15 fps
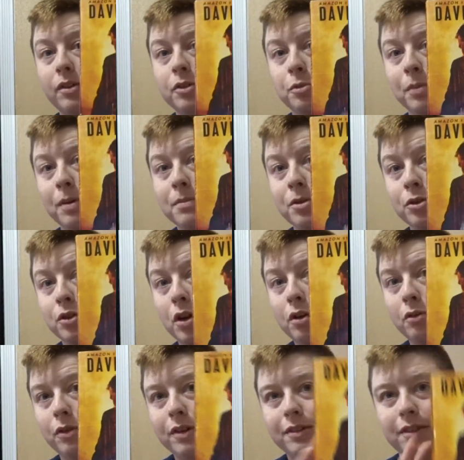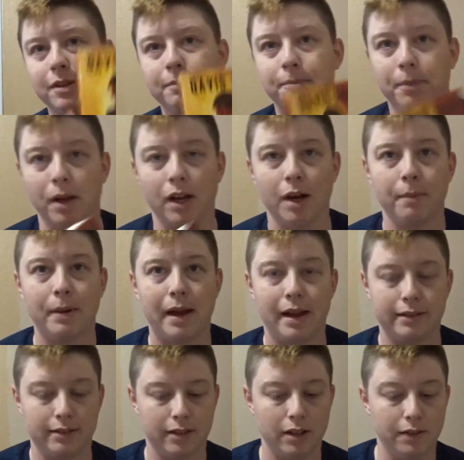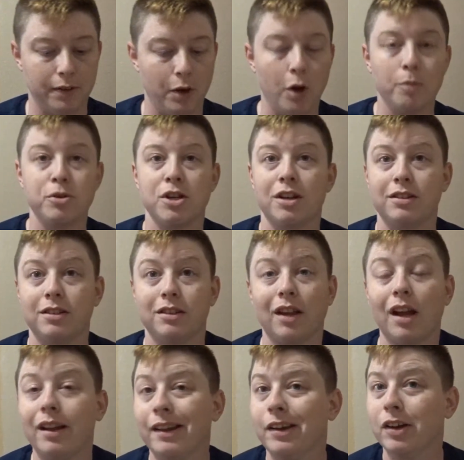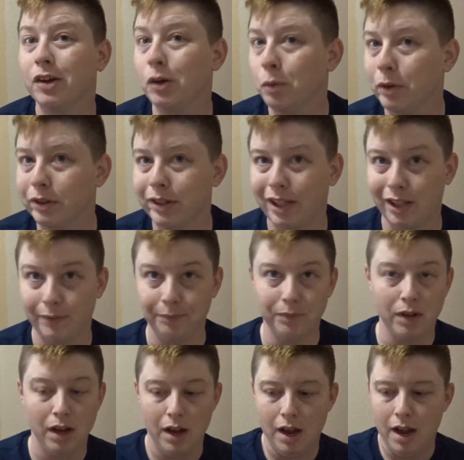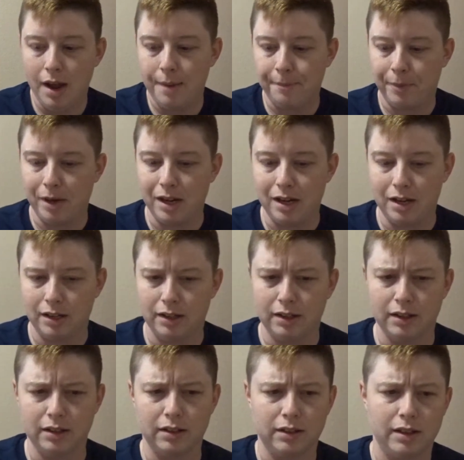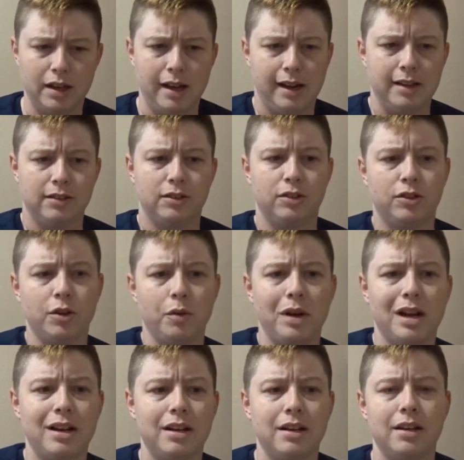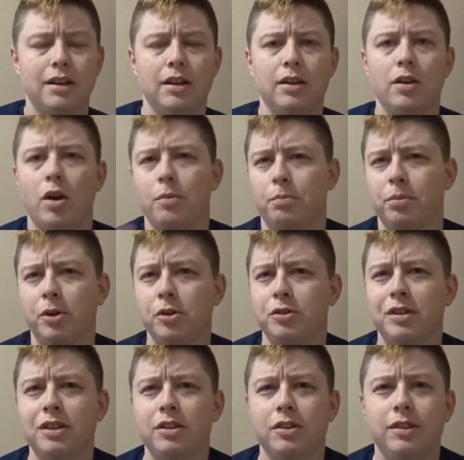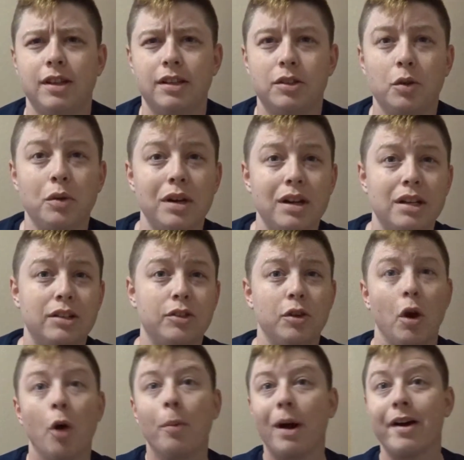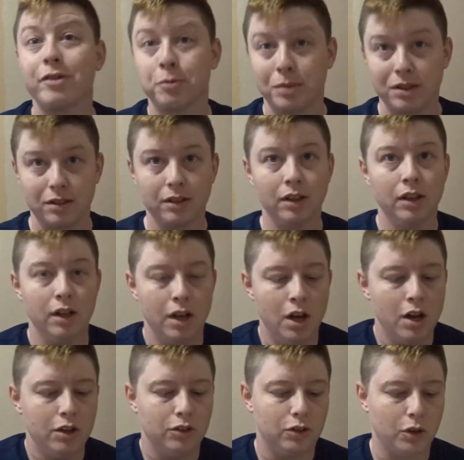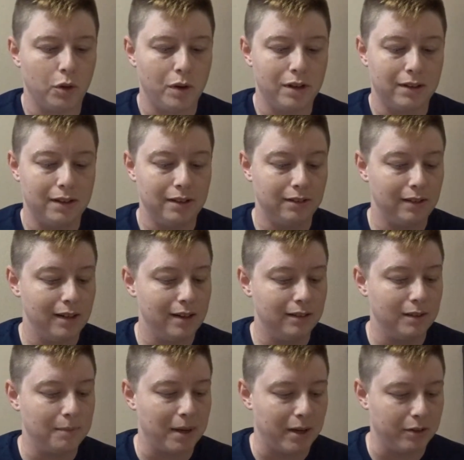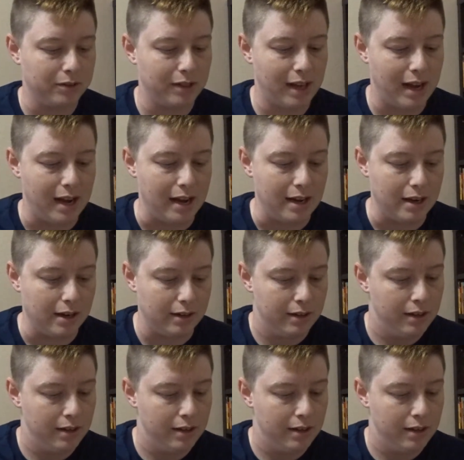was my most recent pickup at the Hope Chest. It's kind of like a Goodwill here, but it gets donated... Proceeds get donated to Hope Hospice. So this is about a